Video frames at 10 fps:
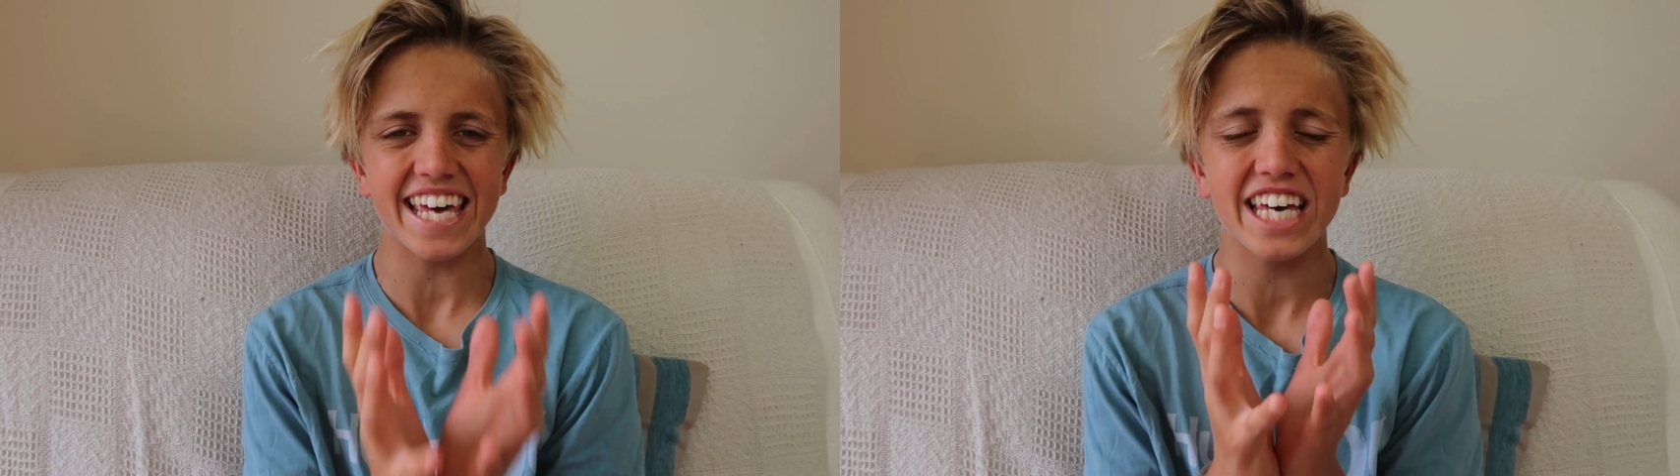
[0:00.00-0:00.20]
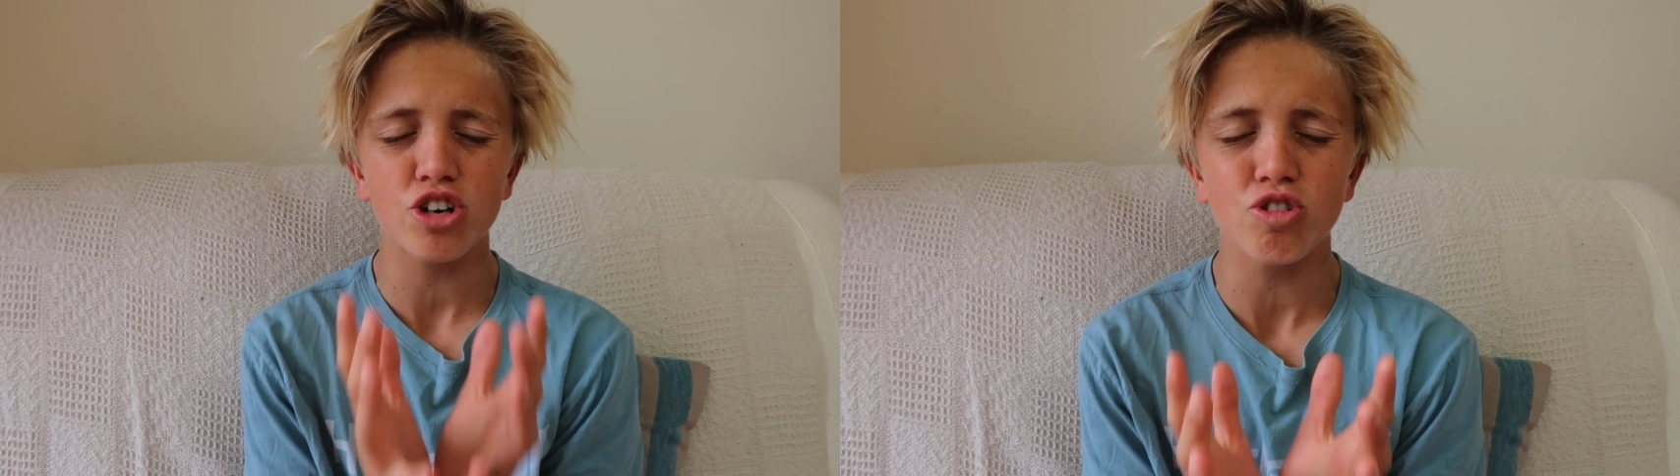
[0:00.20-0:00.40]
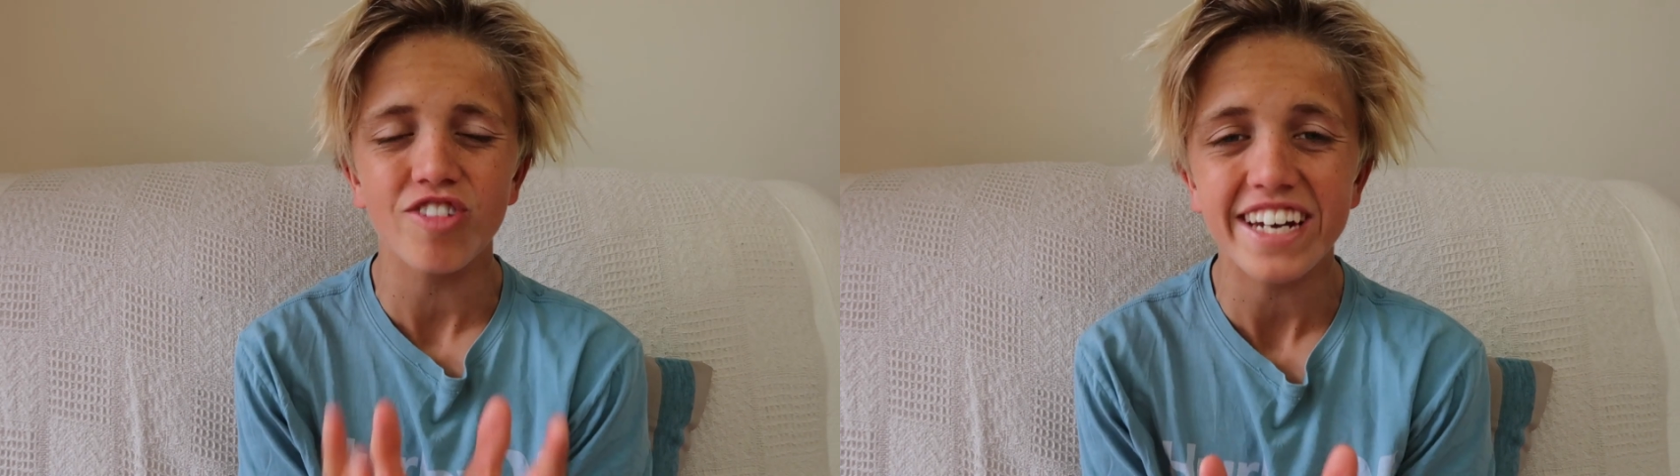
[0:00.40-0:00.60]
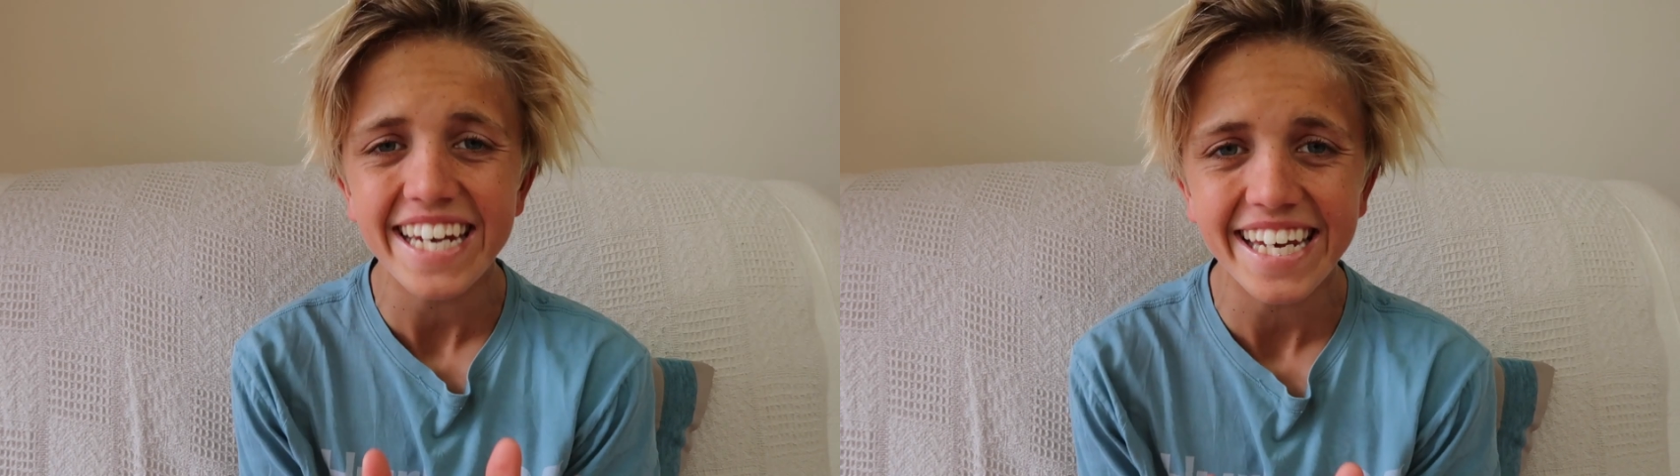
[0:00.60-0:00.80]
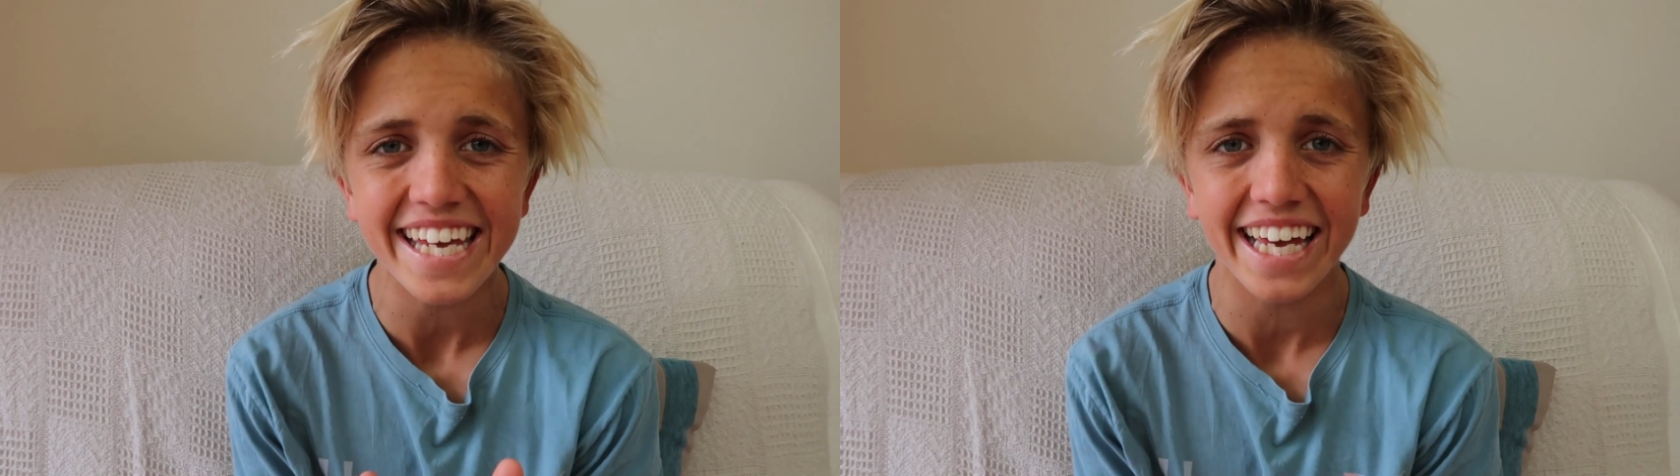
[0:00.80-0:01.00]

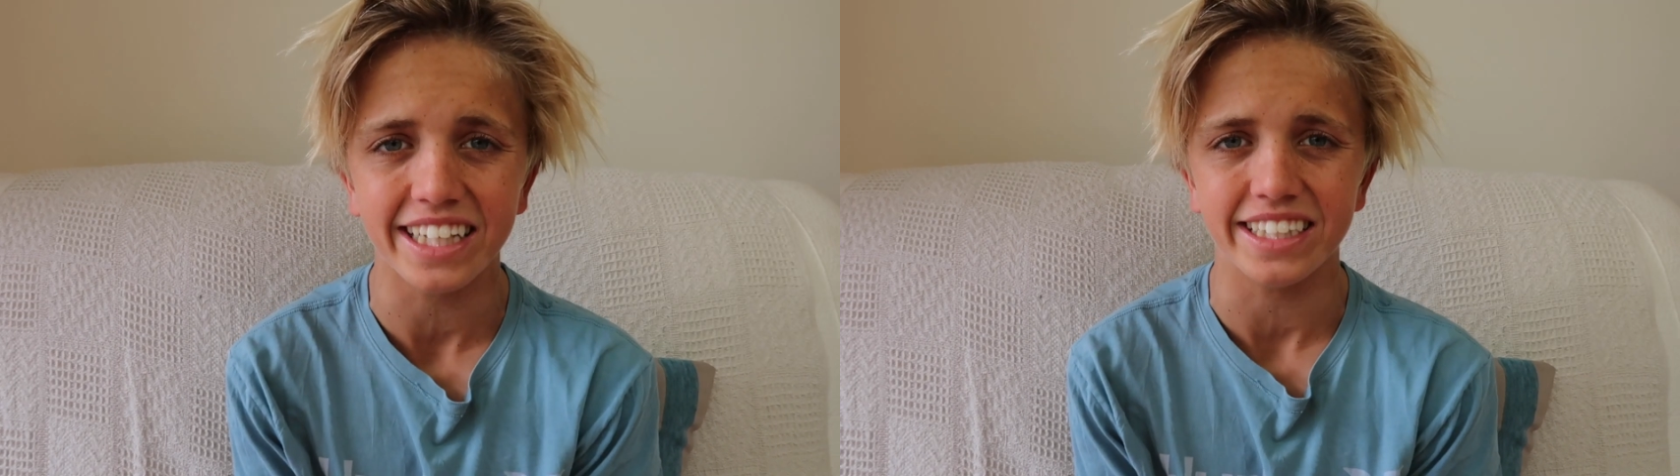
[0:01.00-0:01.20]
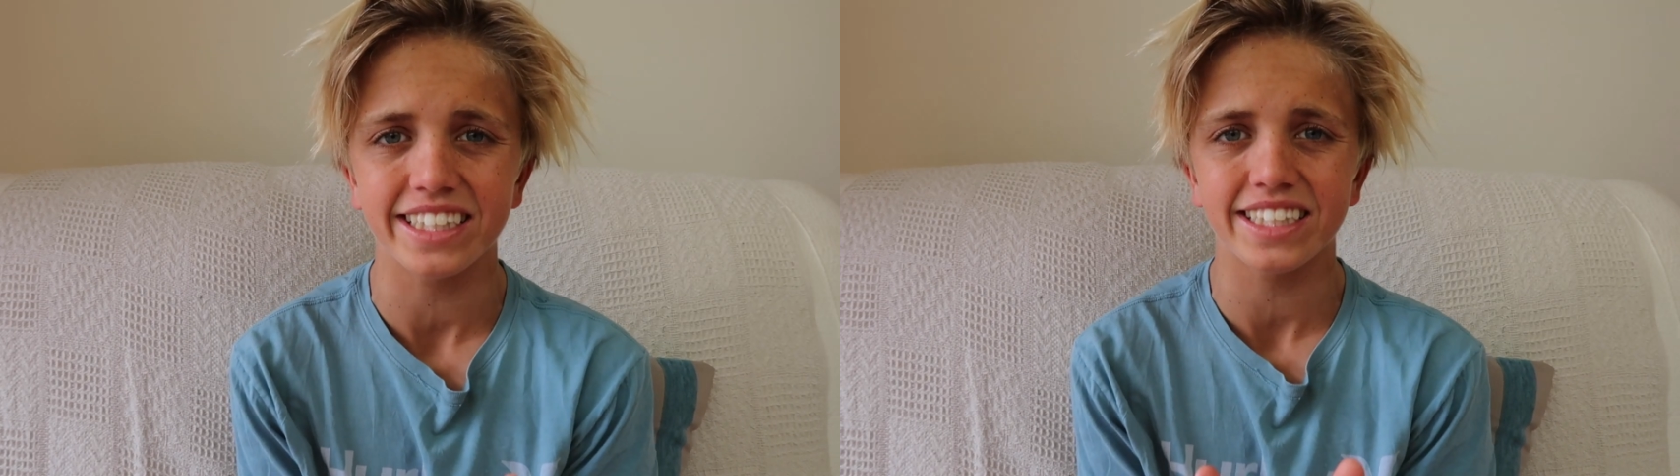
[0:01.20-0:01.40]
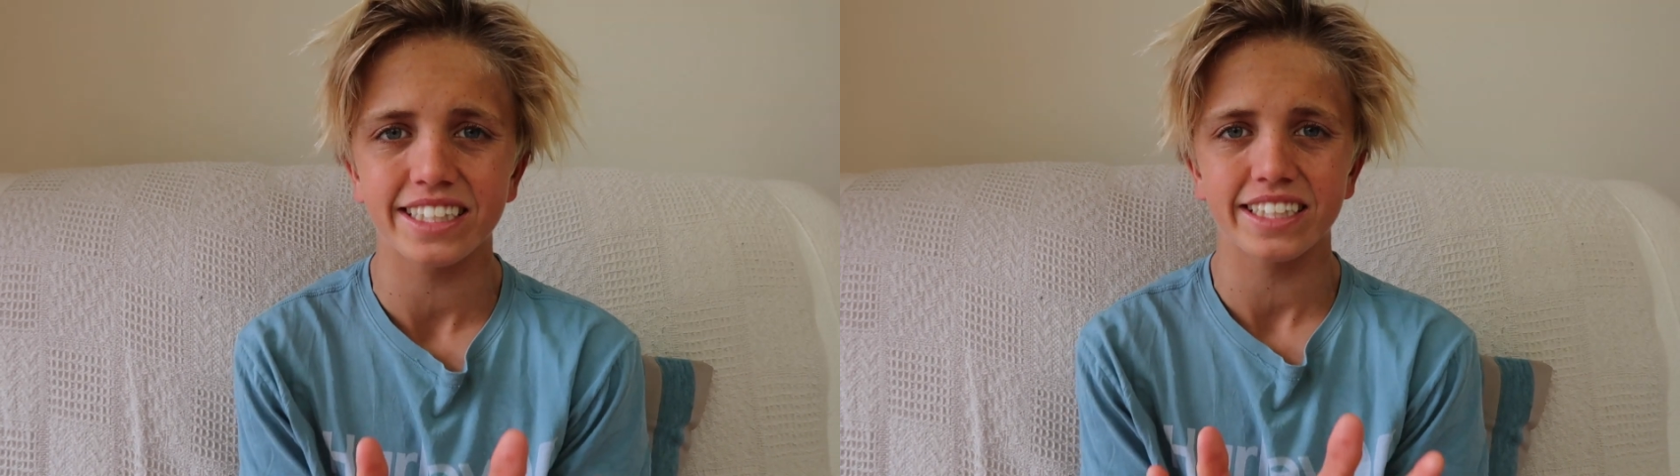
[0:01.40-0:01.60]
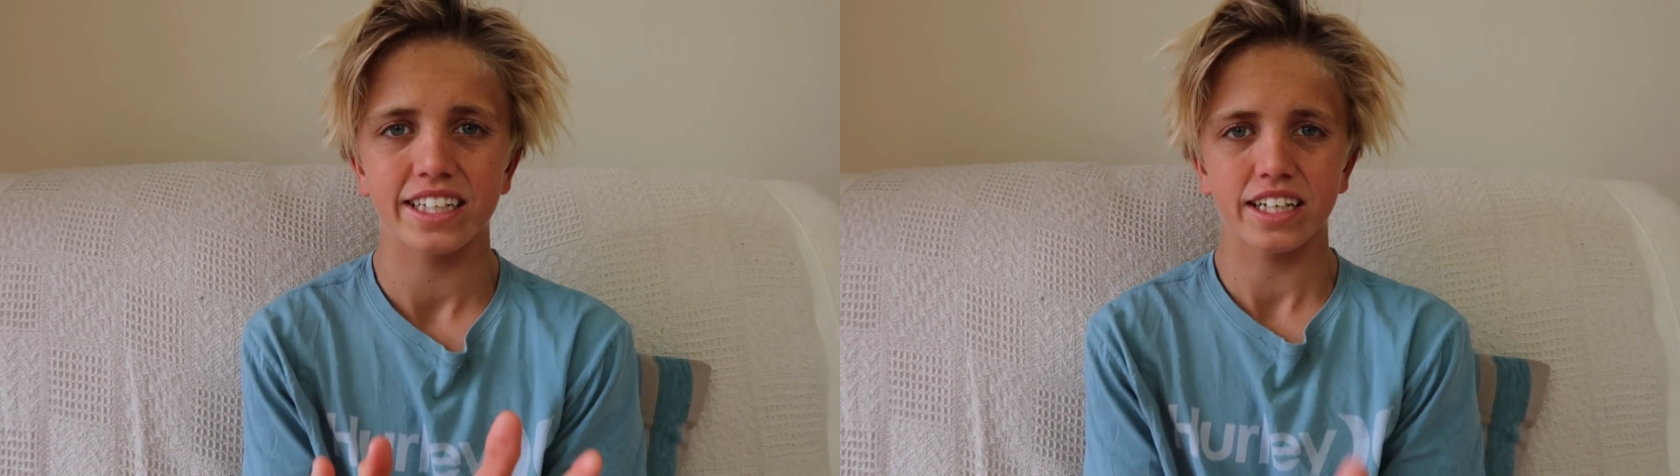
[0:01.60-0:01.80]
ingredients.